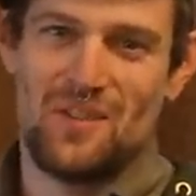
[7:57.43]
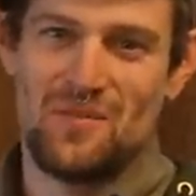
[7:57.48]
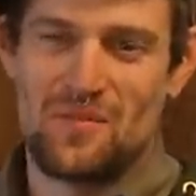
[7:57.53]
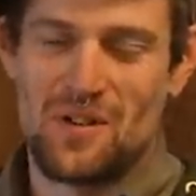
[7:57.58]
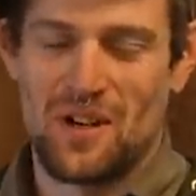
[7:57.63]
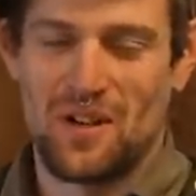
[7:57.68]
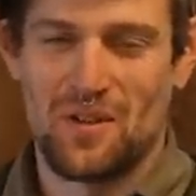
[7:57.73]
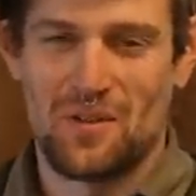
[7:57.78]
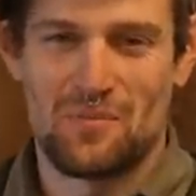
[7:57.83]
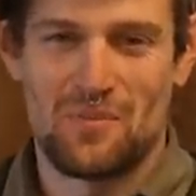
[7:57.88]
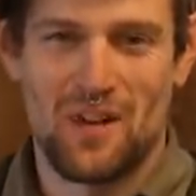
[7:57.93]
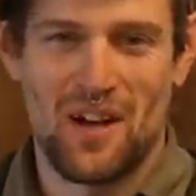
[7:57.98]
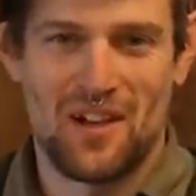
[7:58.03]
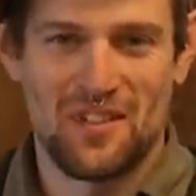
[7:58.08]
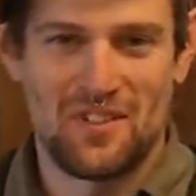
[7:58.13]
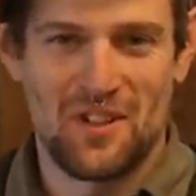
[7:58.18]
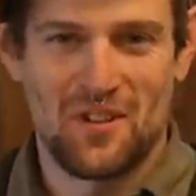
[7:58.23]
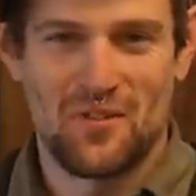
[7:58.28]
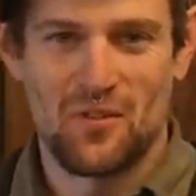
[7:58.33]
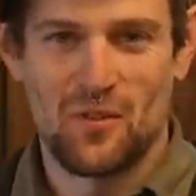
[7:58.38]
Been on the
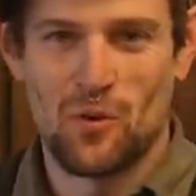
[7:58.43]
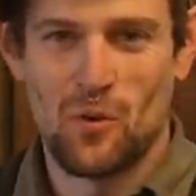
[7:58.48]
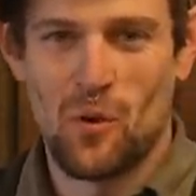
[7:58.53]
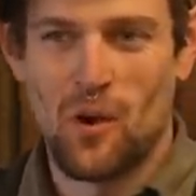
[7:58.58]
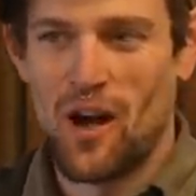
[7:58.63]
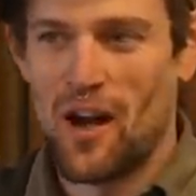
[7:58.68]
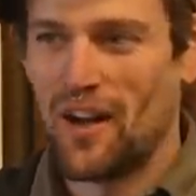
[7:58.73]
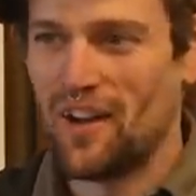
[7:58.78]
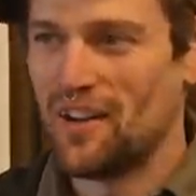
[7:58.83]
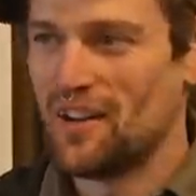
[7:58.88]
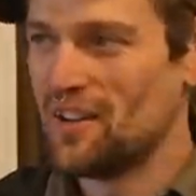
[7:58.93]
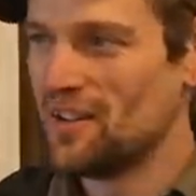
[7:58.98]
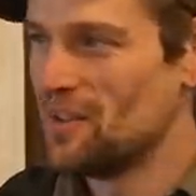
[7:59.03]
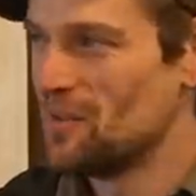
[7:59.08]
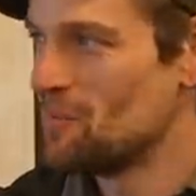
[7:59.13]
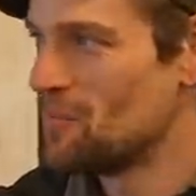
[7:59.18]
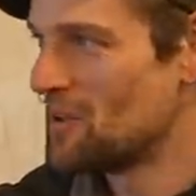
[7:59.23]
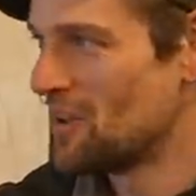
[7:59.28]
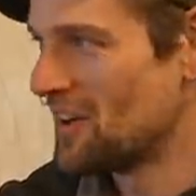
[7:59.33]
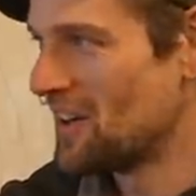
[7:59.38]
project for a while,
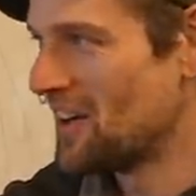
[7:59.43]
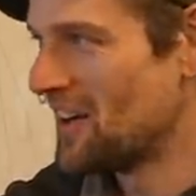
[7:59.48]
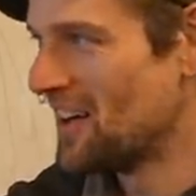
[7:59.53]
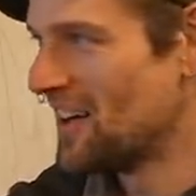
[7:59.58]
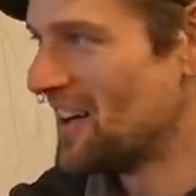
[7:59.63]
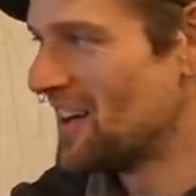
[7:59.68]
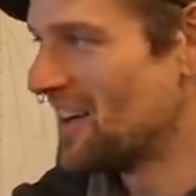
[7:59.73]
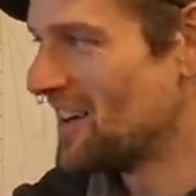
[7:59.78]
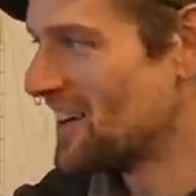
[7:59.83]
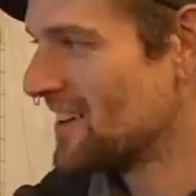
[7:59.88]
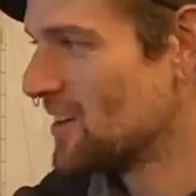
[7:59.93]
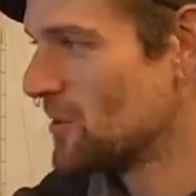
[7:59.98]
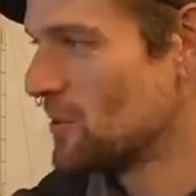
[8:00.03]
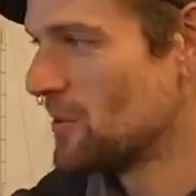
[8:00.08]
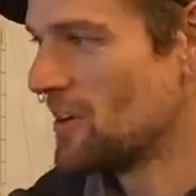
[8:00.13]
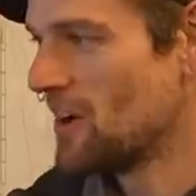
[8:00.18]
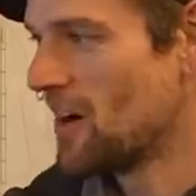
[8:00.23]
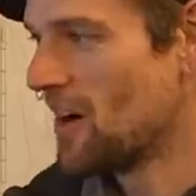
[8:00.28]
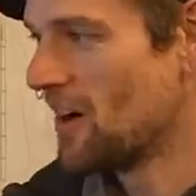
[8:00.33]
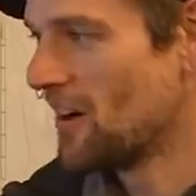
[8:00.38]
but here
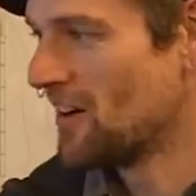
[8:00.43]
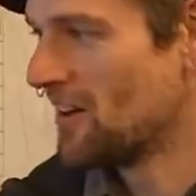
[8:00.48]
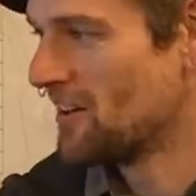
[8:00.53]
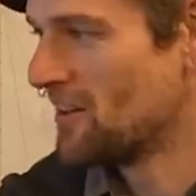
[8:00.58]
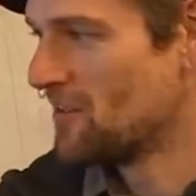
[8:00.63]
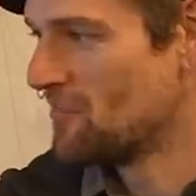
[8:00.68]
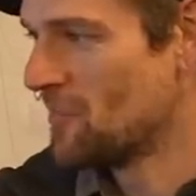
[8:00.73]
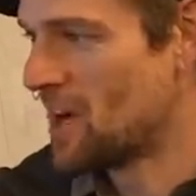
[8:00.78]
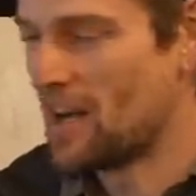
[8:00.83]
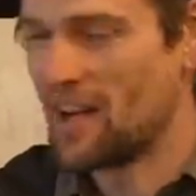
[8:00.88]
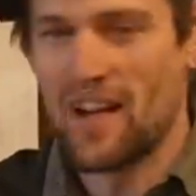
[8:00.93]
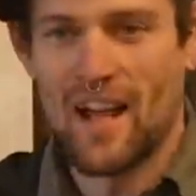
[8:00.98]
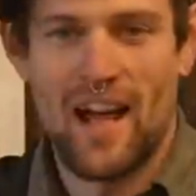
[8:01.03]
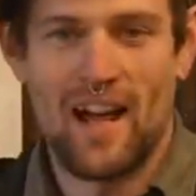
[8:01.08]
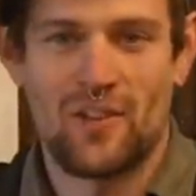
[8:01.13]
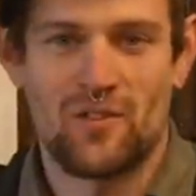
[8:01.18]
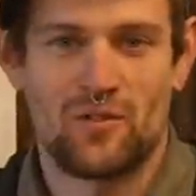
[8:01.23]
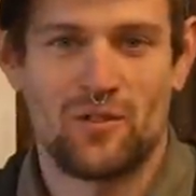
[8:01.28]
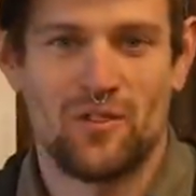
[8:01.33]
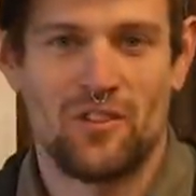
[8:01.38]
we are in my
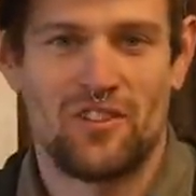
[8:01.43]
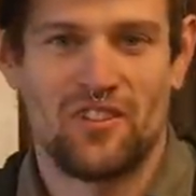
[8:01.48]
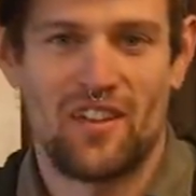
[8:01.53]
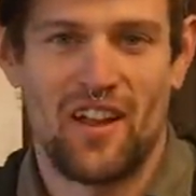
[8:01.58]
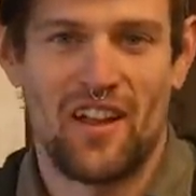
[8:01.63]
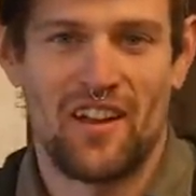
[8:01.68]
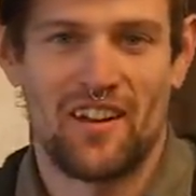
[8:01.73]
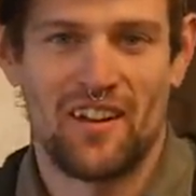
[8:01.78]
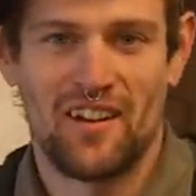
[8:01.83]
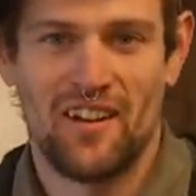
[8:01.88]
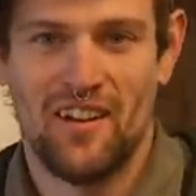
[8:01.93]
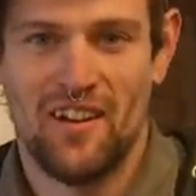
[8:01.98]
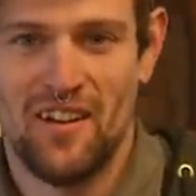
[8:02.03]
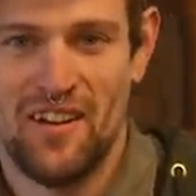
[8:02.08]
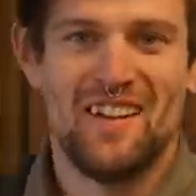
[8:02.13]
natural setting.